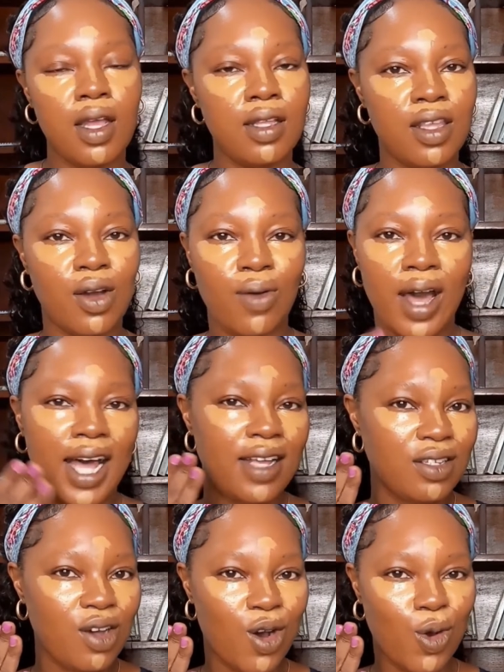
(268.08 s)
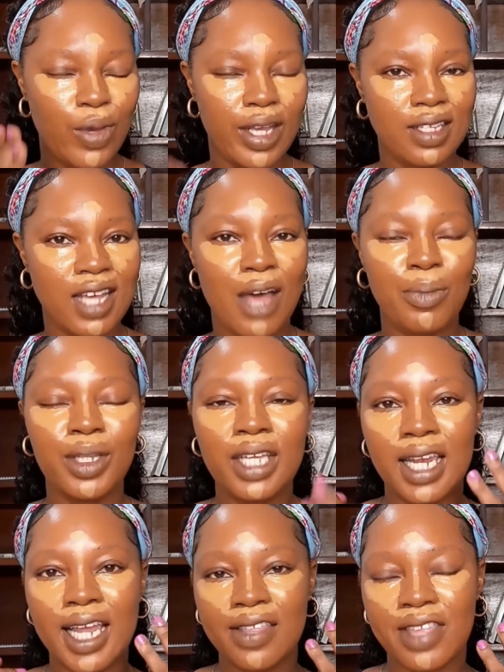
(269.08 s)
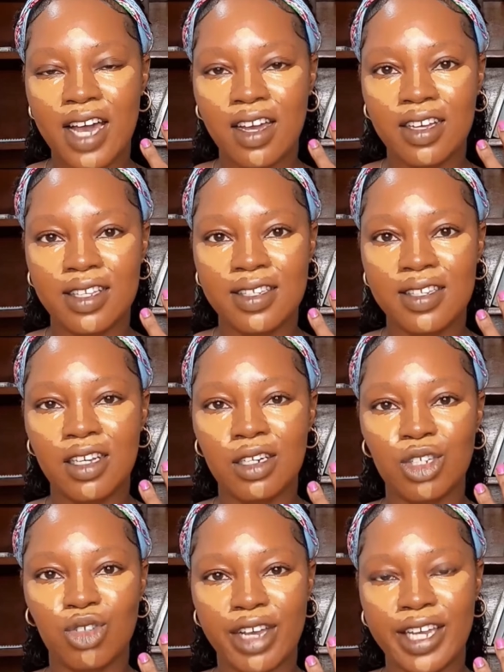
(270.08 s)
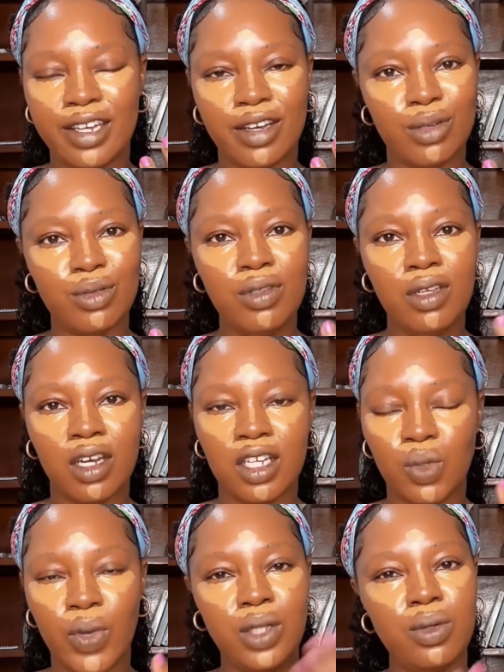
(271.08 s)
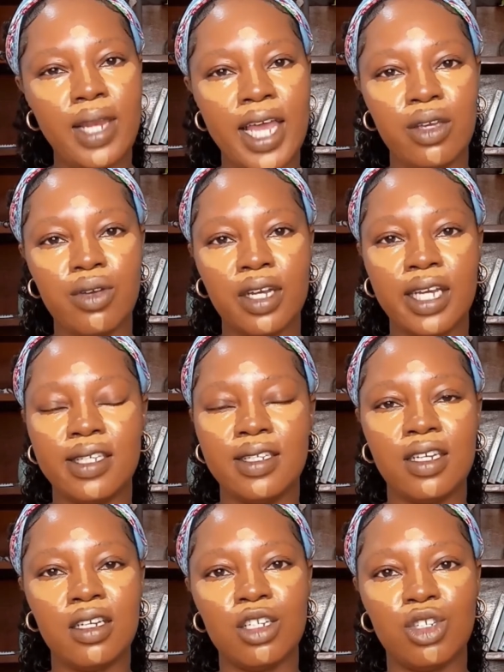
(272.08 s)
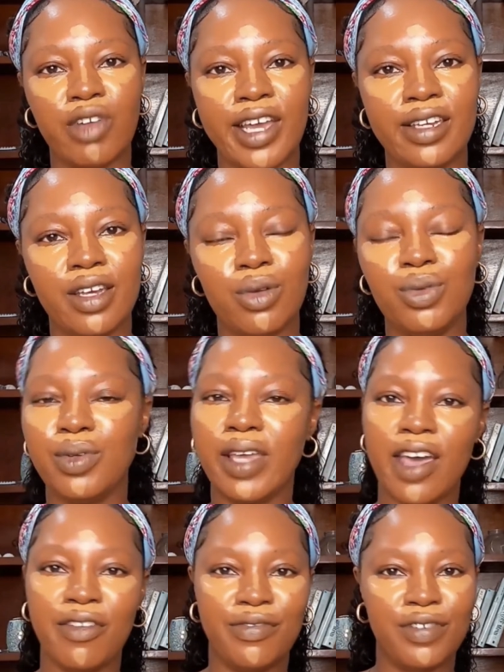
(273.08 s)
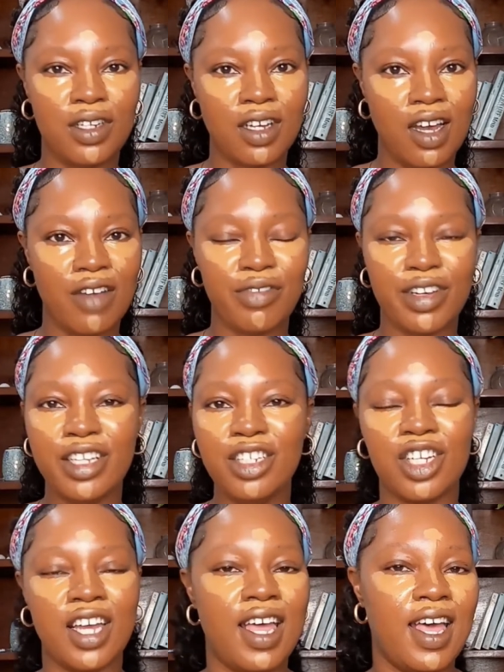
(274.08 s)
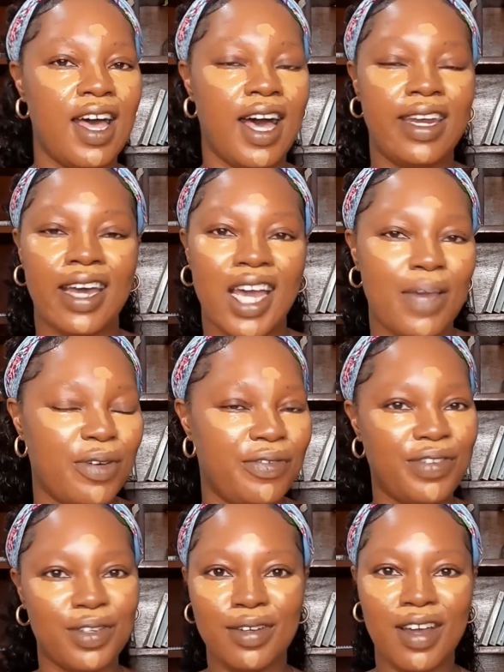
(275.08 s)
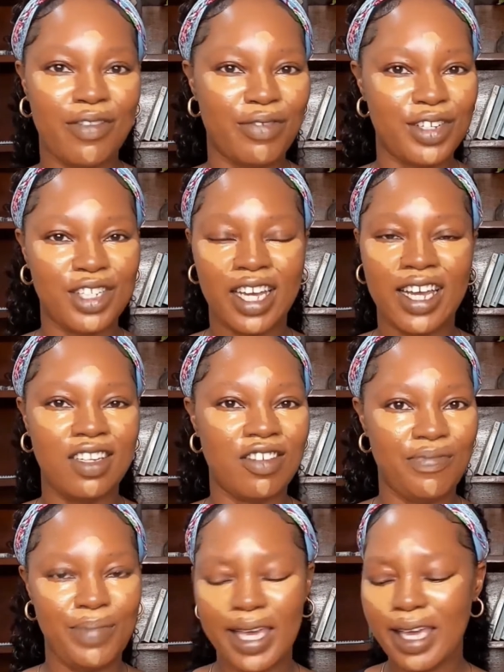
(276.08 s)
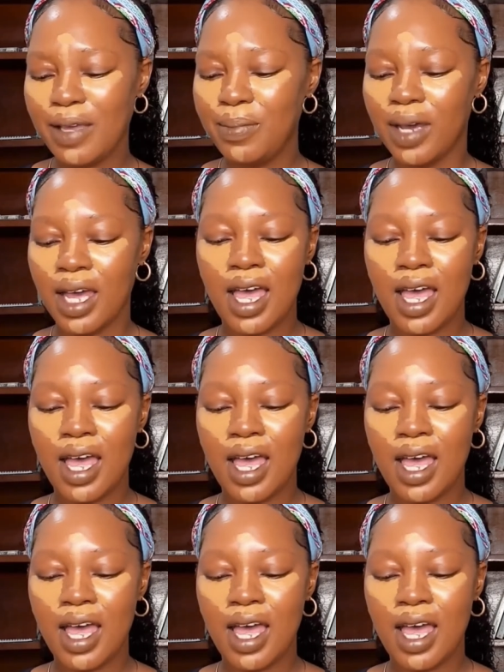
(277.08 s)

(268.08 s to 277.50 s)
Now, as always, I'm going to let that concealer dry down, because when you let your concealer dry down, you get fuller coverage, and I'm a full coverage kind of babe.